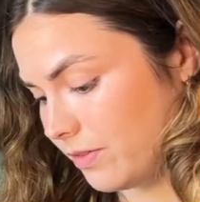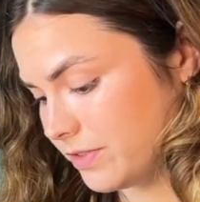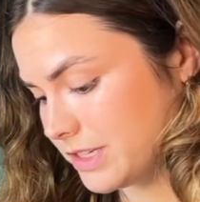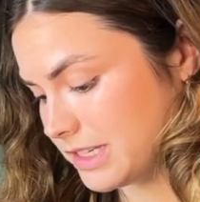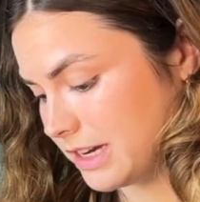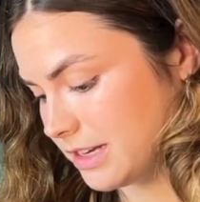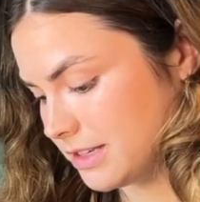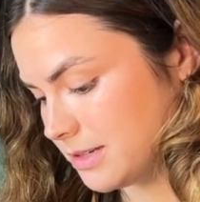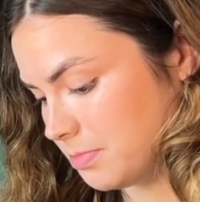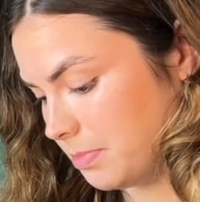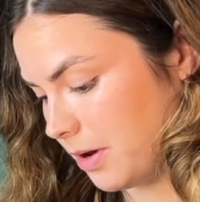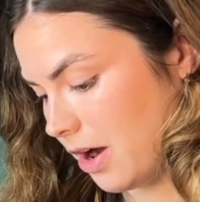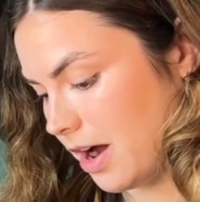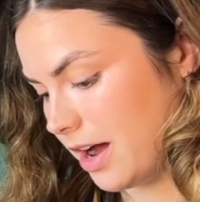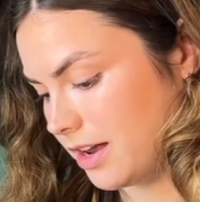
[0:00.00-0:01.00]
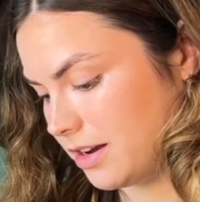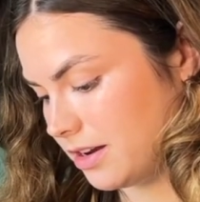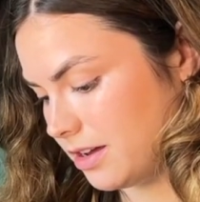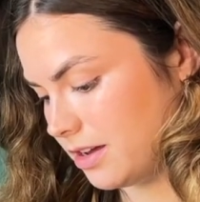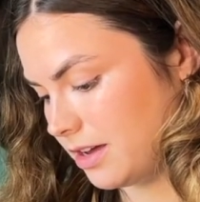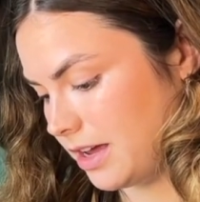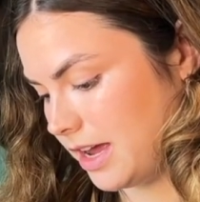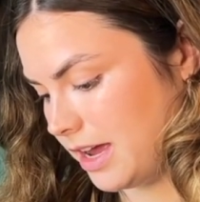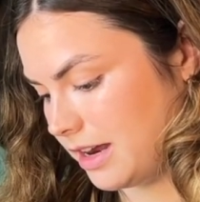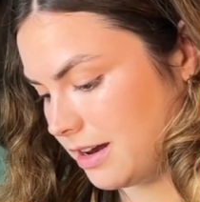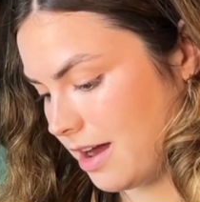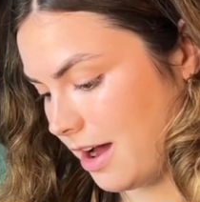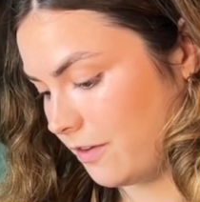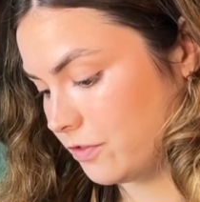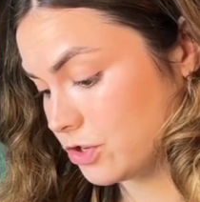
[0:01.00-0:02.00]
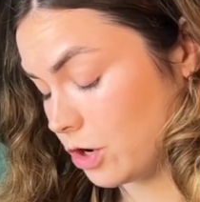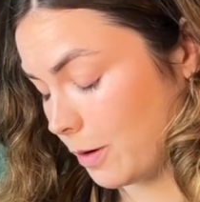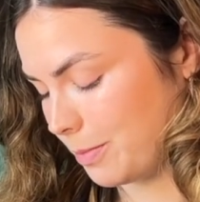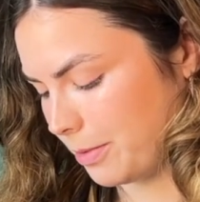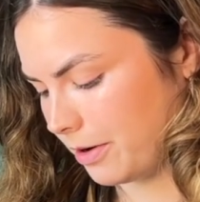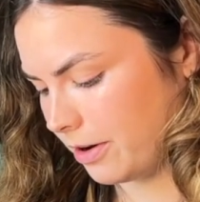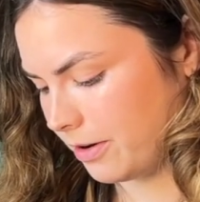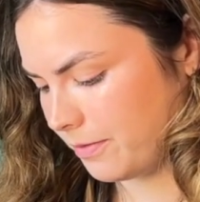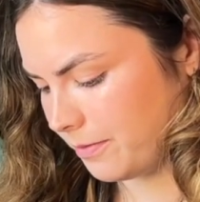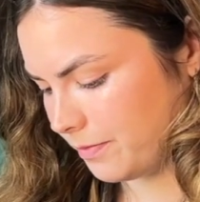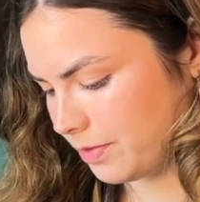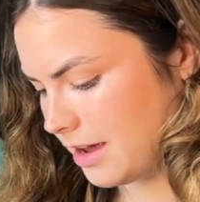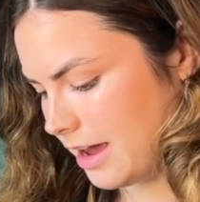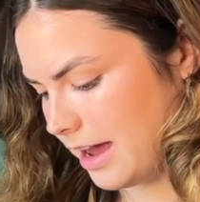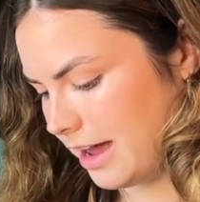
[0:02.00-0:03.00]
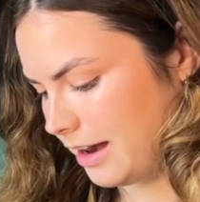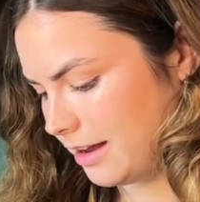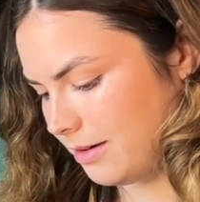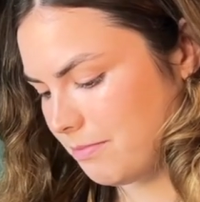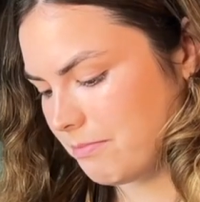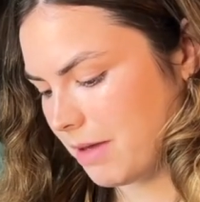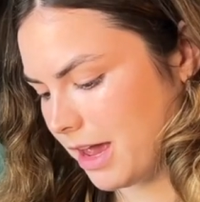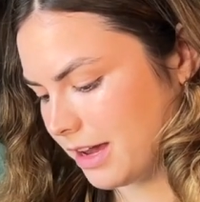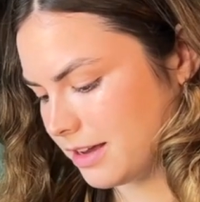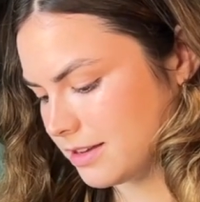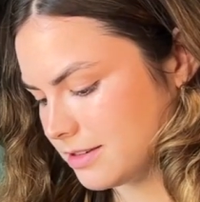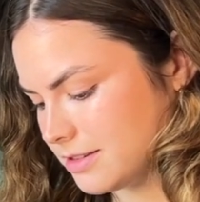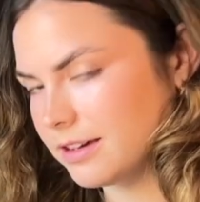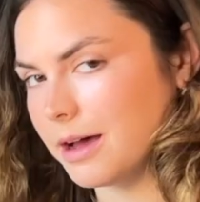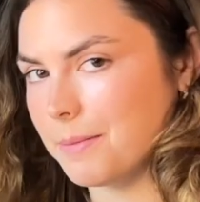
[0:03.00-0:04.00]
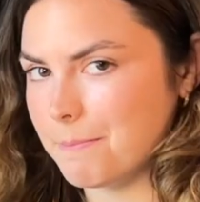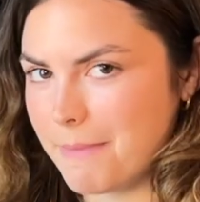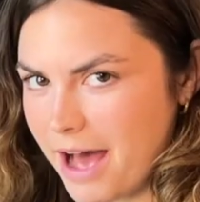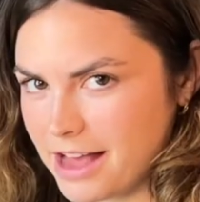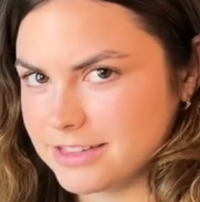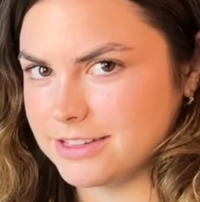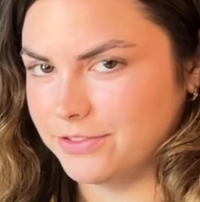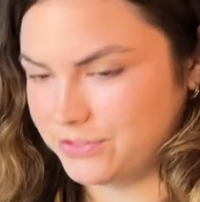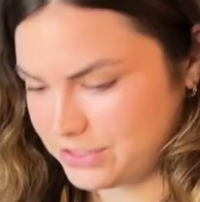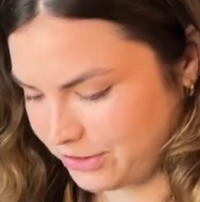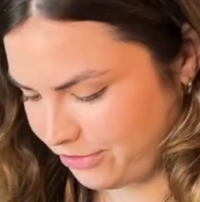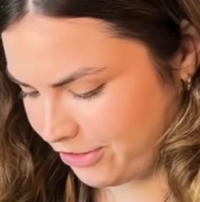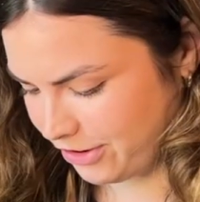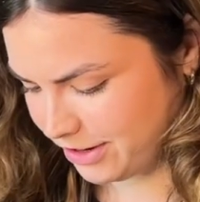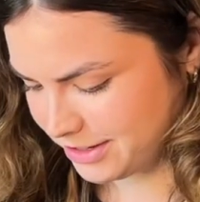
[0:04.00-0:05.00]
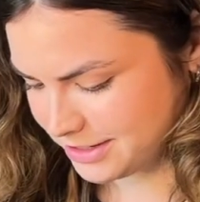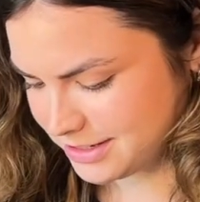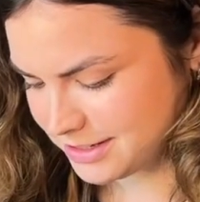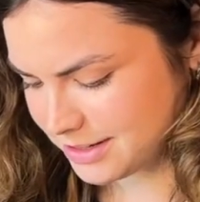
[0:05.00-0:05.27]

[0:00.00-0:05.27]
since bought a knife sharpener and it makes a massive difference,